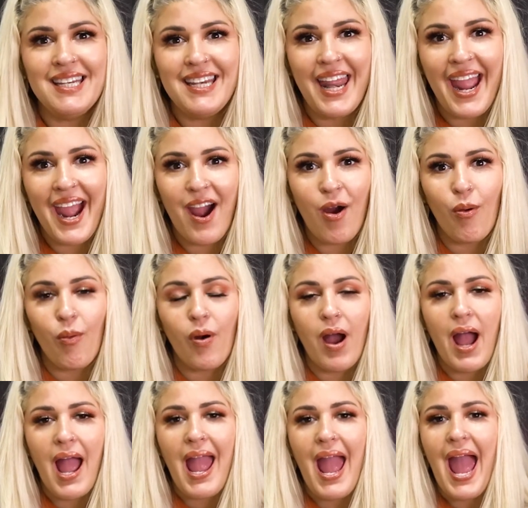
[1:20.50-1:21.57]
Now,
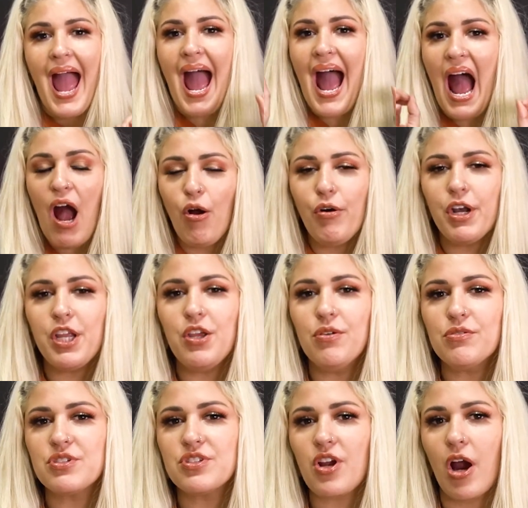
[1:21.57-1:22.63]
how do
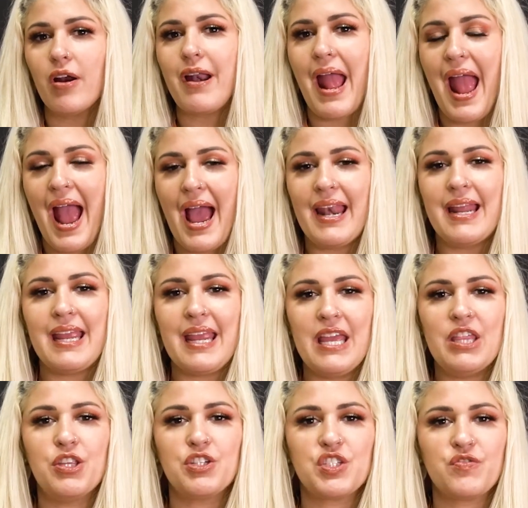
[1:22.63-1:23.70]
you start adding
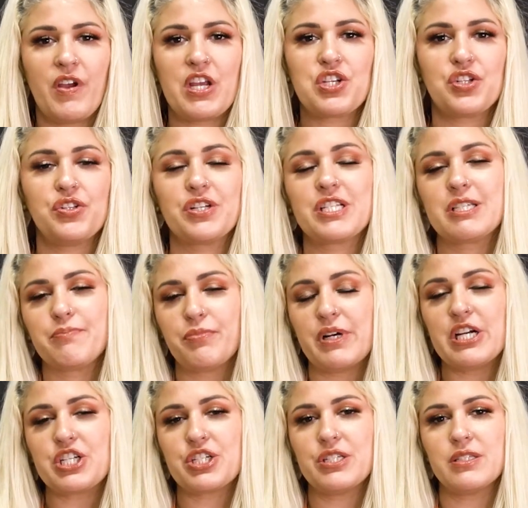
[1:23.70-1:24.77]
in those facial
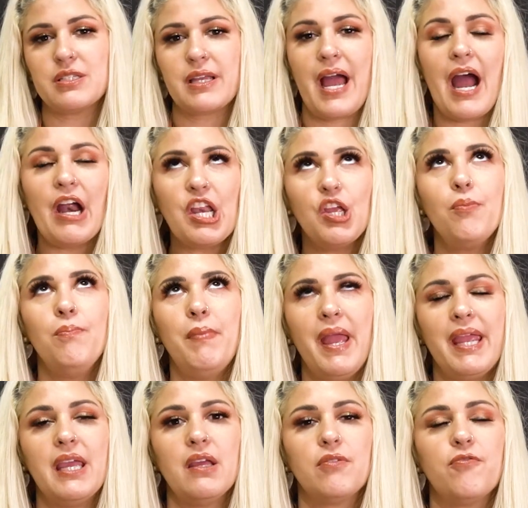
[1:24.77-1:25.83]
expressions? How do you
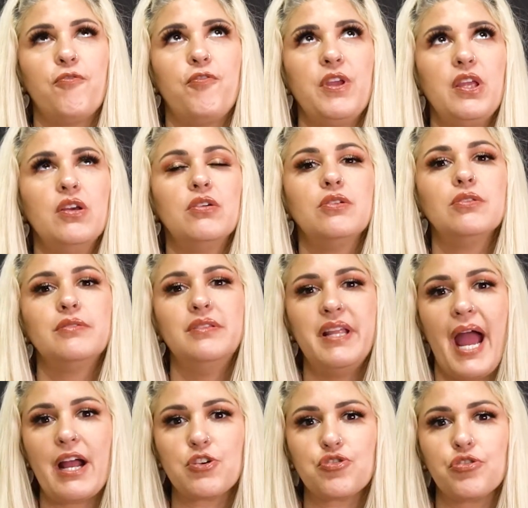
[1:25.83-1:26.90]
make it feel
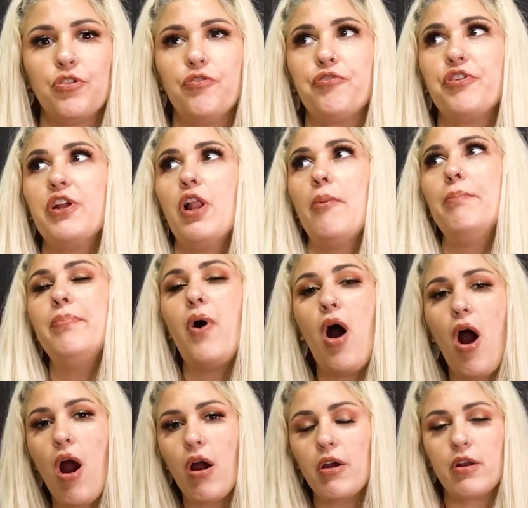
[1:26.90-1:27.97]
natural, feel a
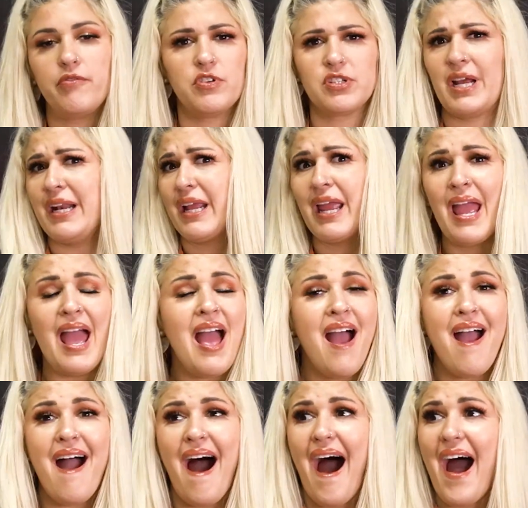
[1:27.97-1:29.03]
part of your signing?
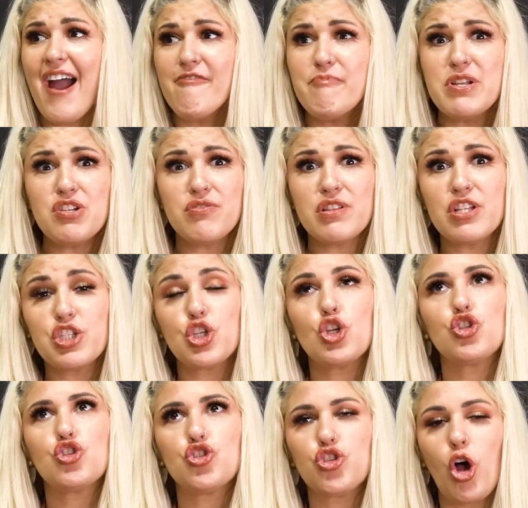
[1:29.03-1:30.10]
I've been doing this
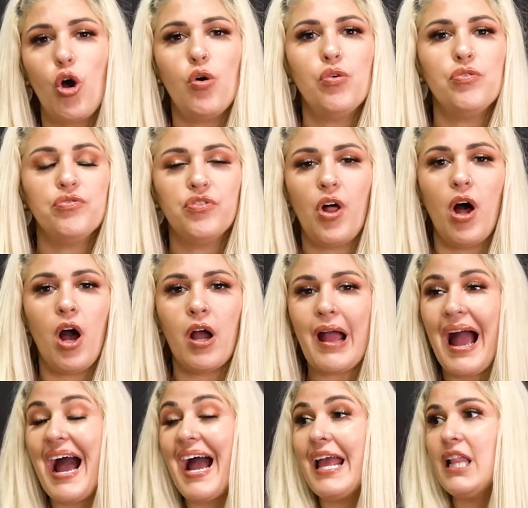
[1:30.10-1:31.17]
so long,
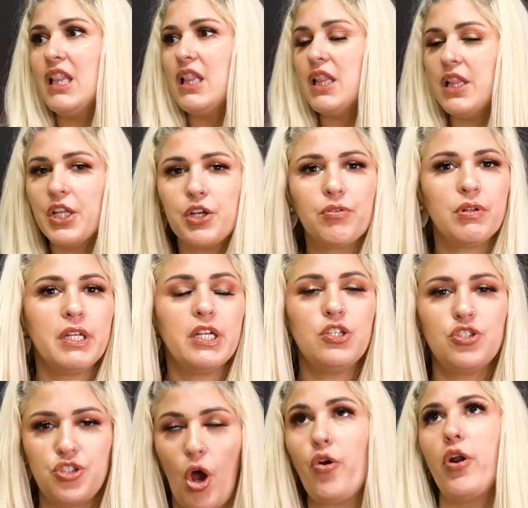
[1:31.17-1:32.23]
I
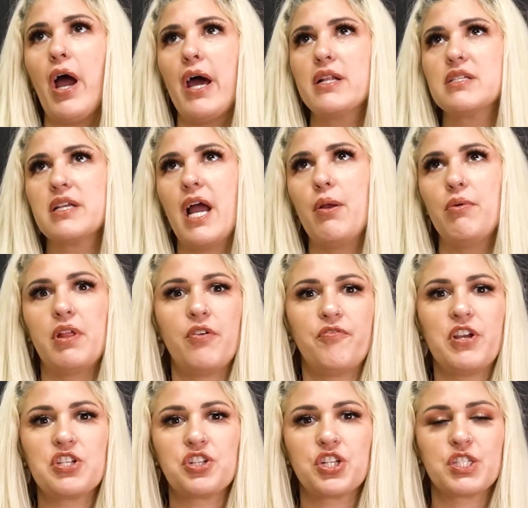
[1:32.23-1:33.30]
literally don't know how to sign without
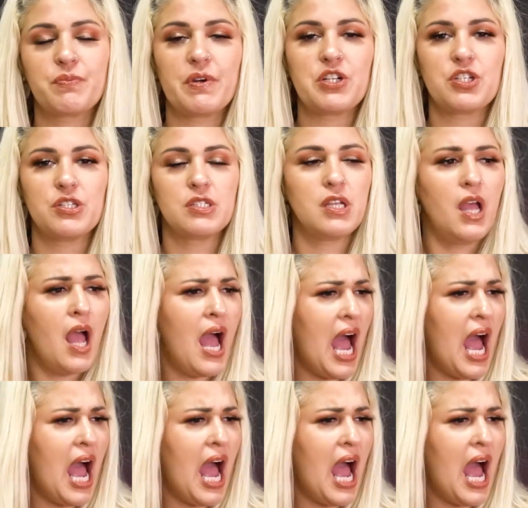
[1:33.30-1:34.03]
facial expressions.